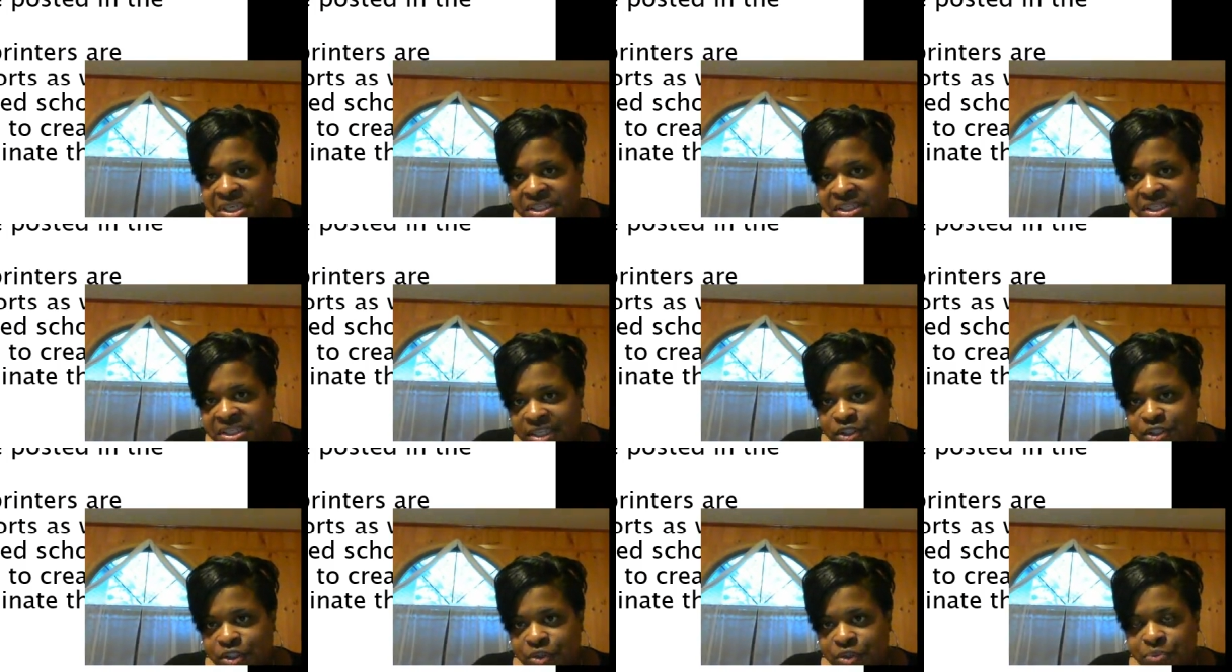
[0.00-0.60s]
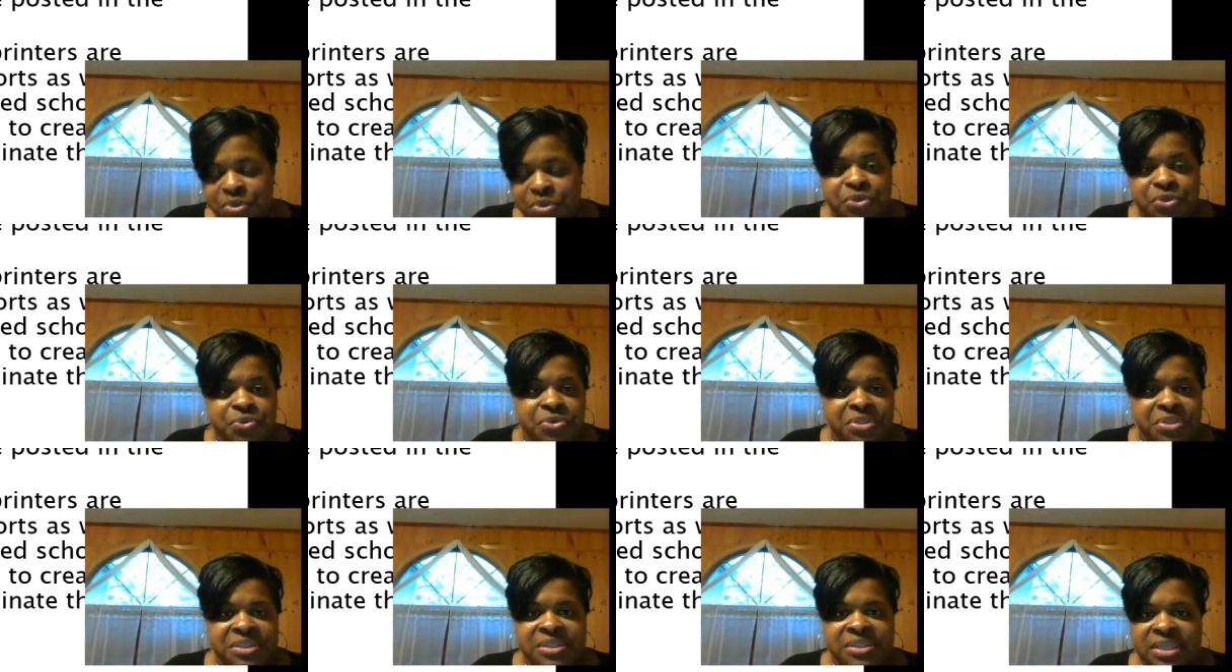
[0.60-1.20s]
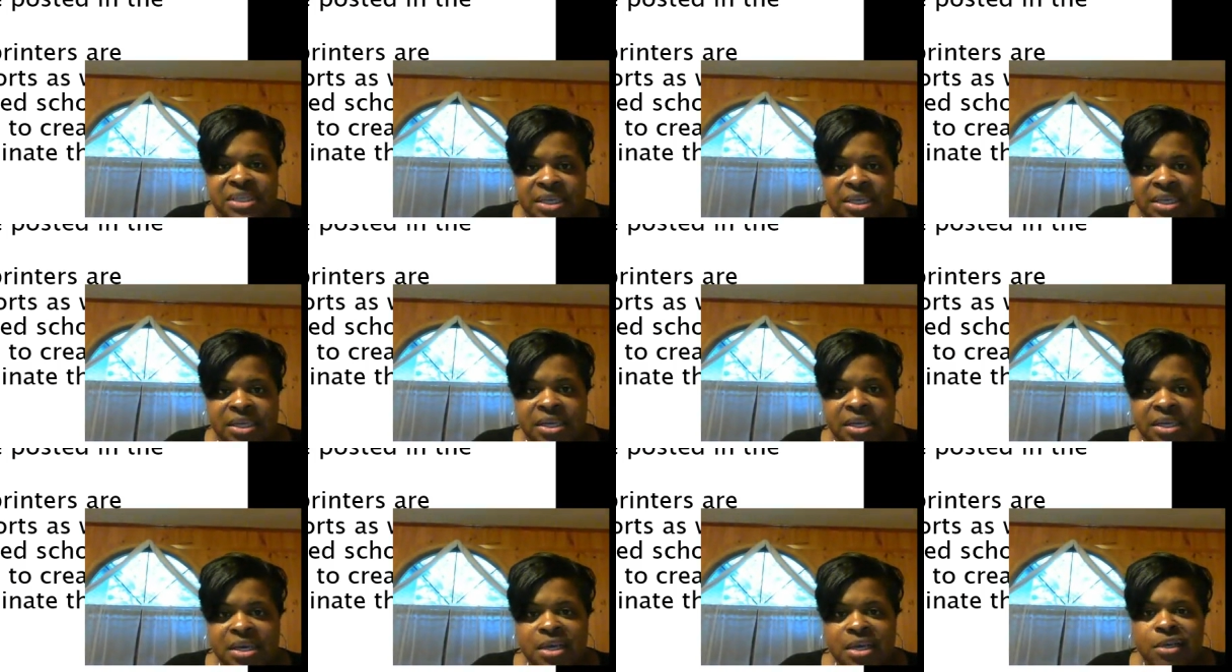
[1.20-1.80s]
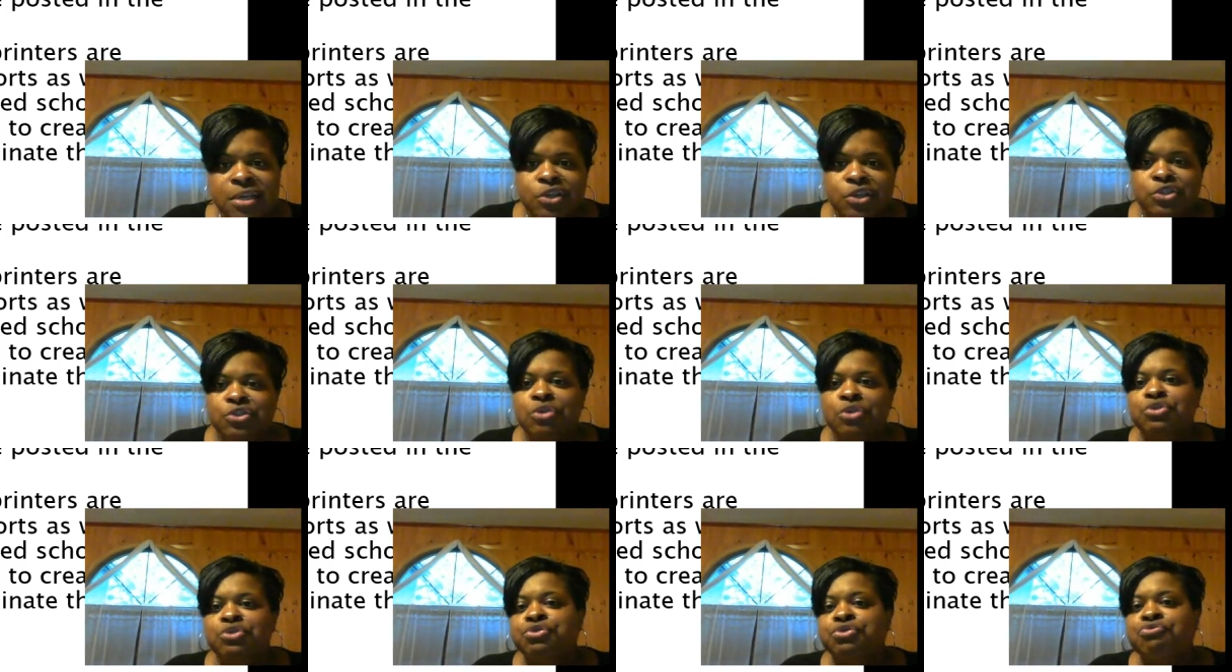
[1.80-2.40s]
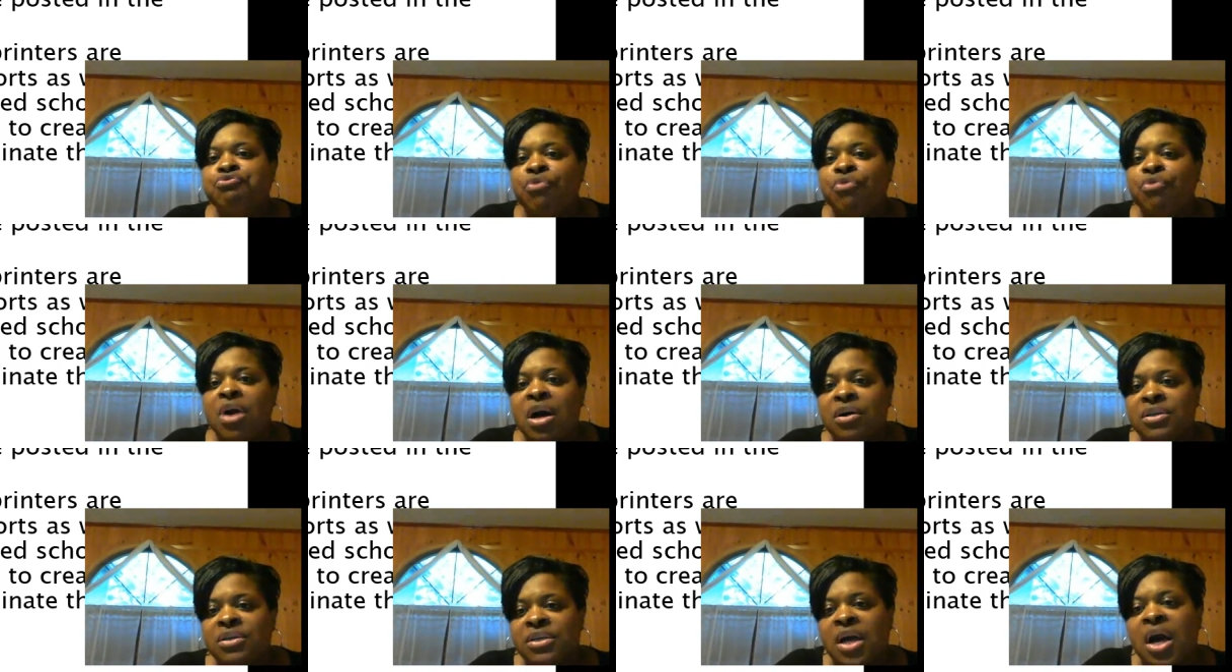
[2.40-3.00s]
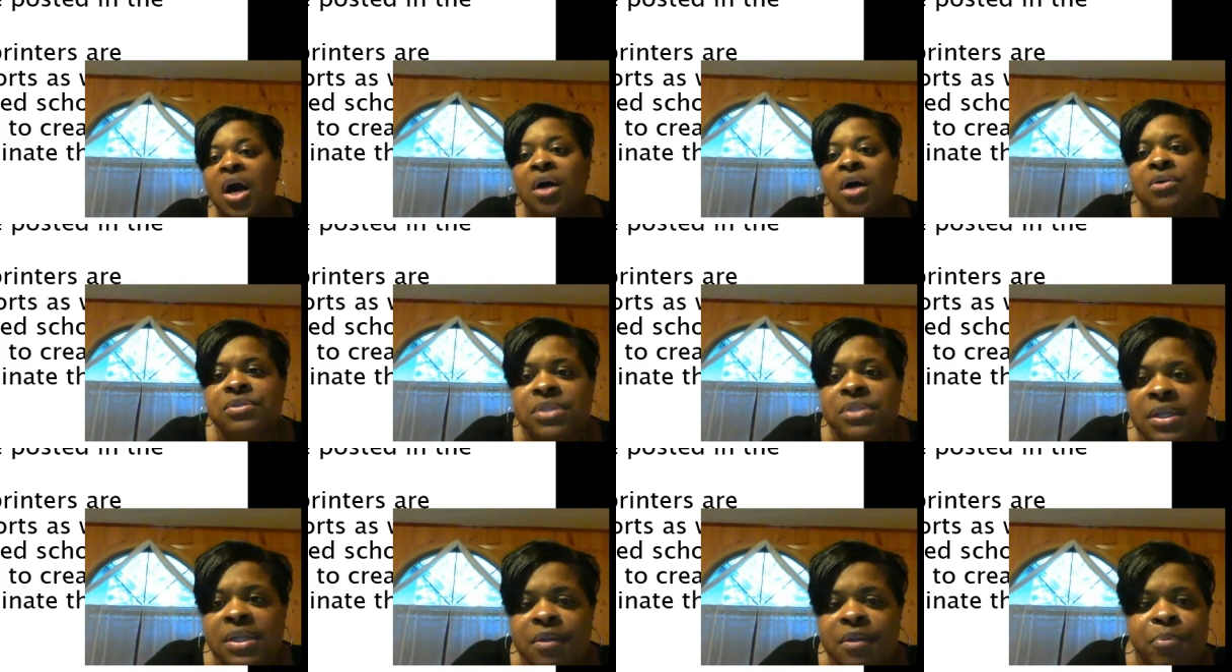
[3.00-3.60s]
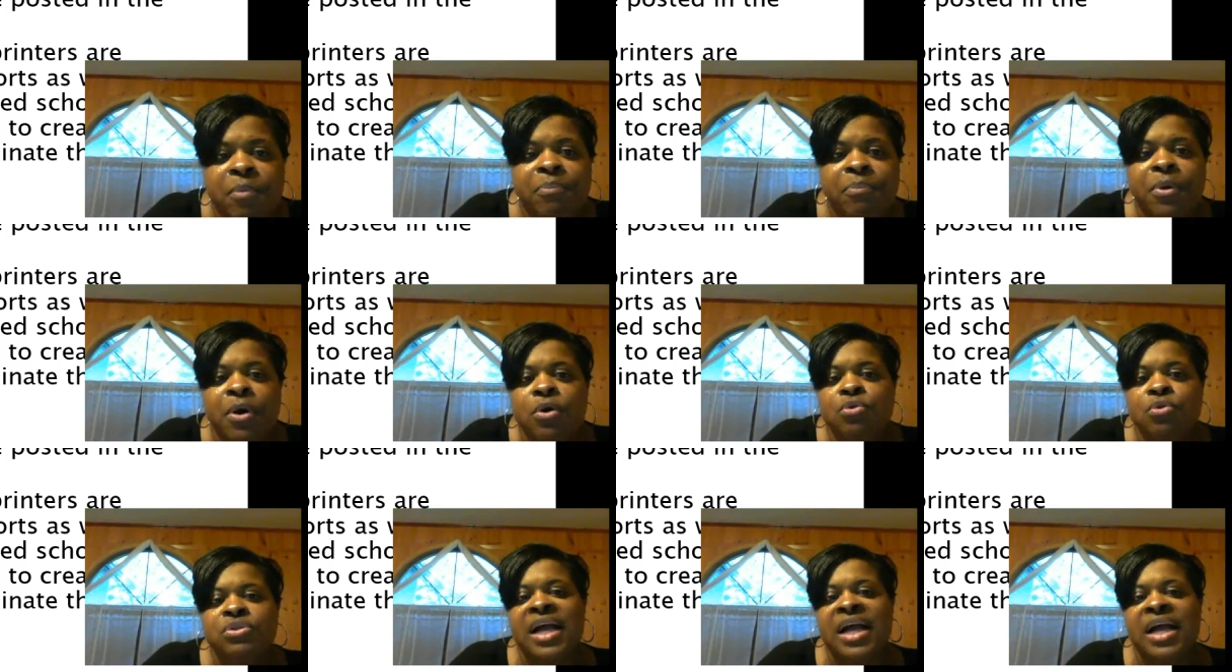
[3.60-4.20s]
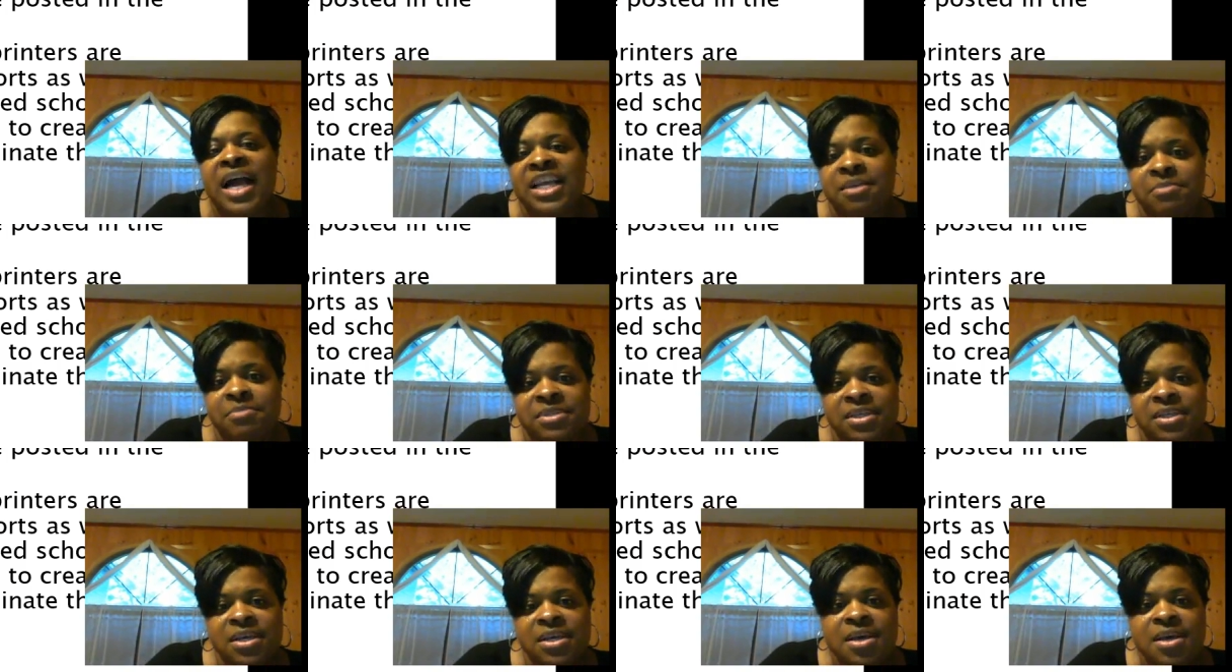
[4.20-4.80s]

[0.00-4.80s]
technology resources needed. There's no true cost in the proposed items